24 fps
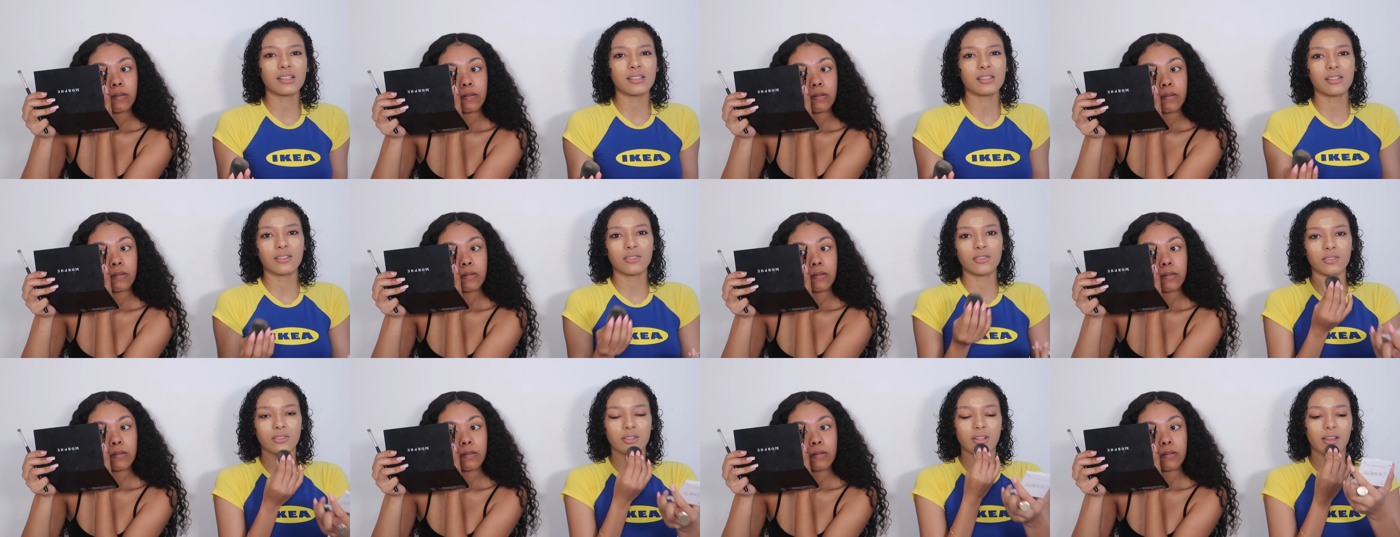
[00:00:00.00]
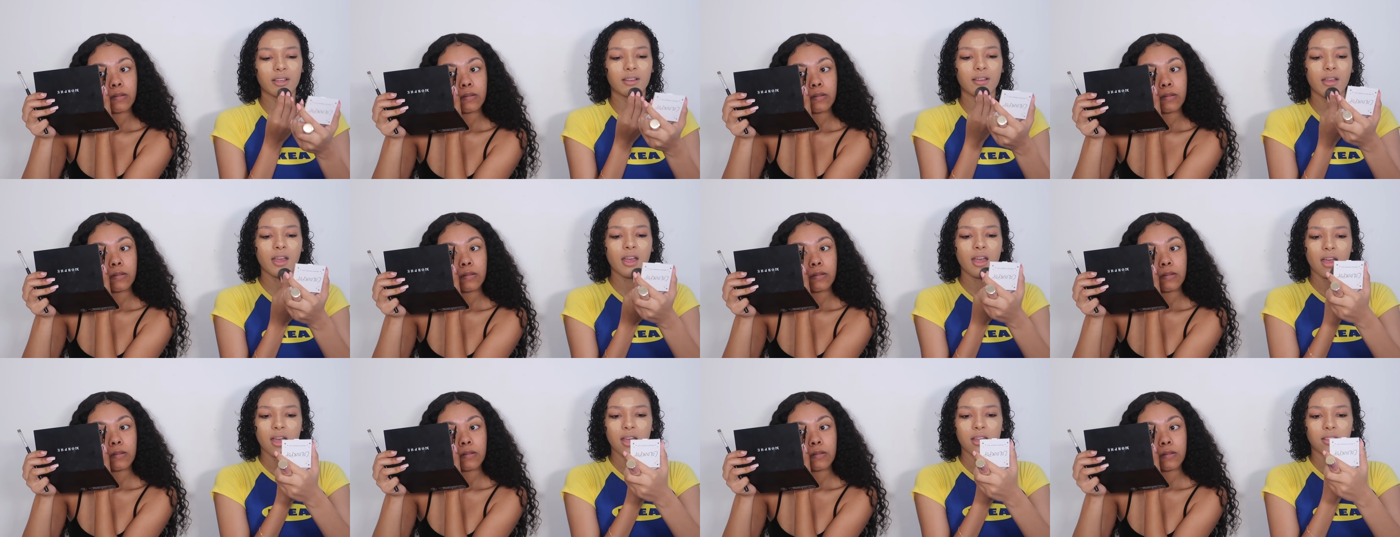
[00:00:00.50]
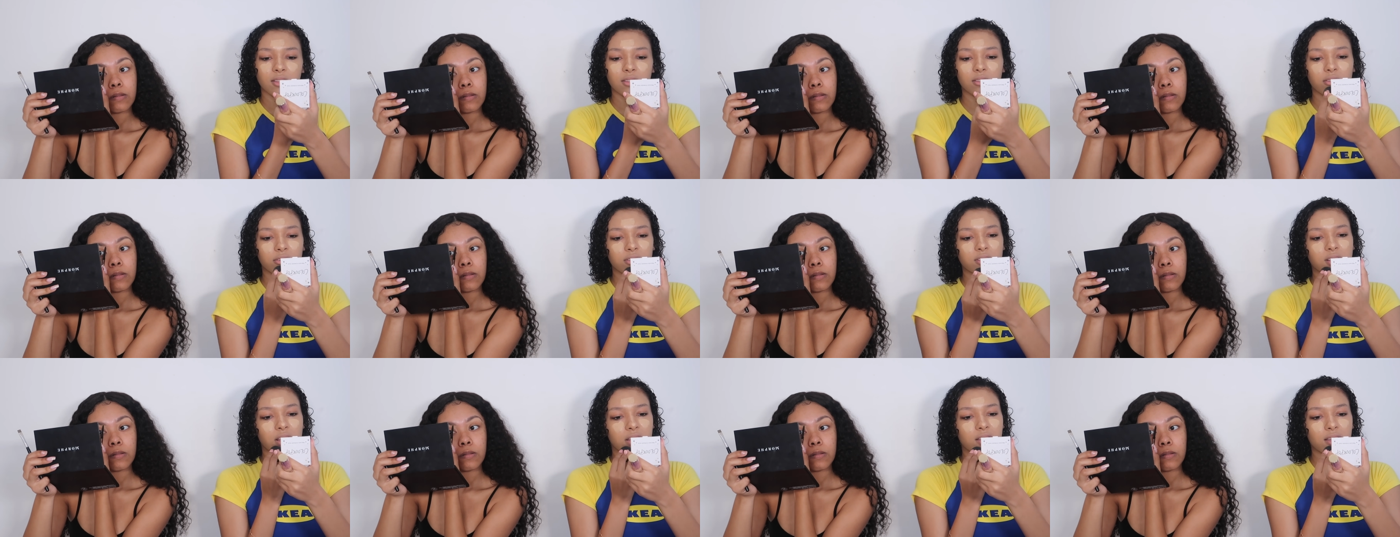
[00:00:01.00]
Speaker 1: guys see those like
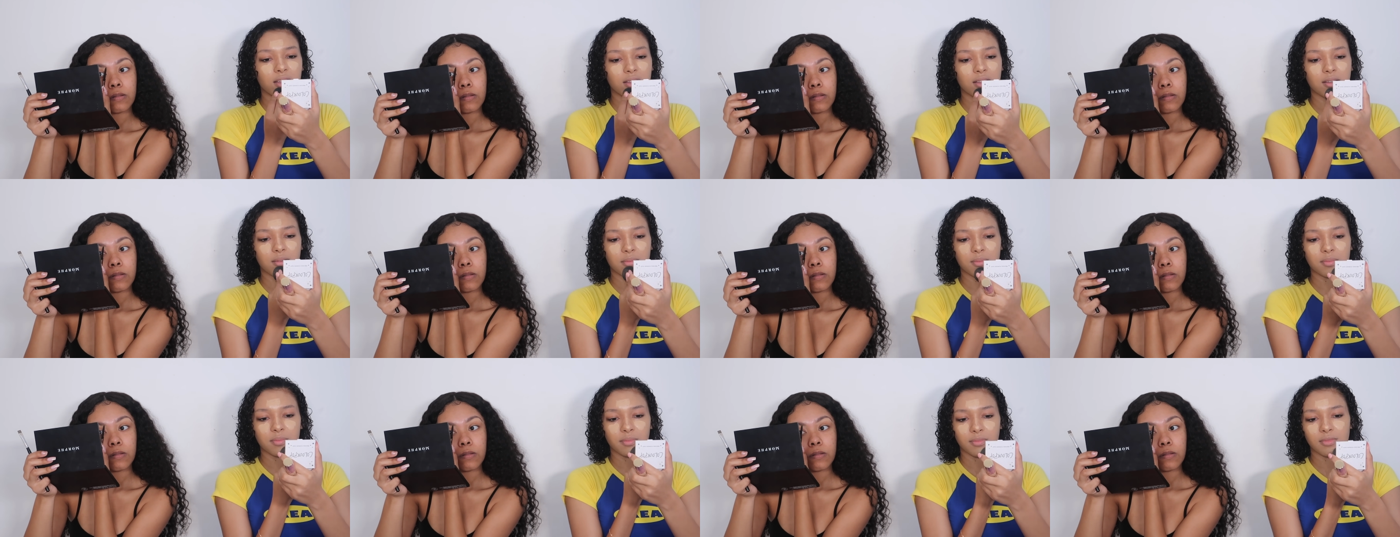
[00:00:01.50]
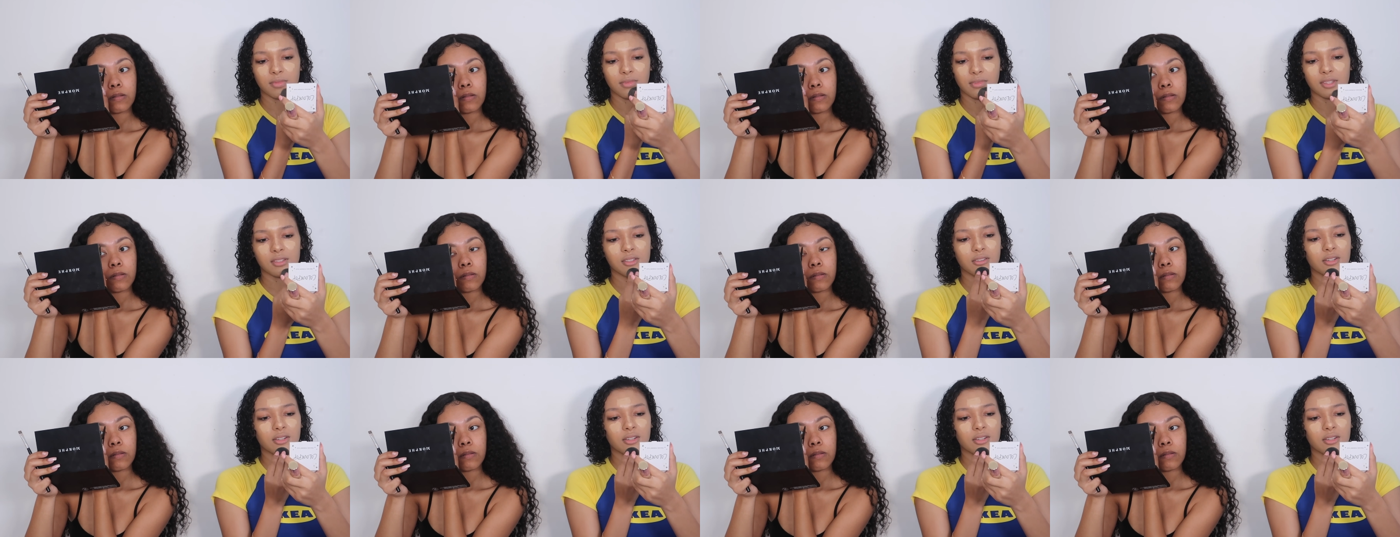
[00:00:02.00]
those um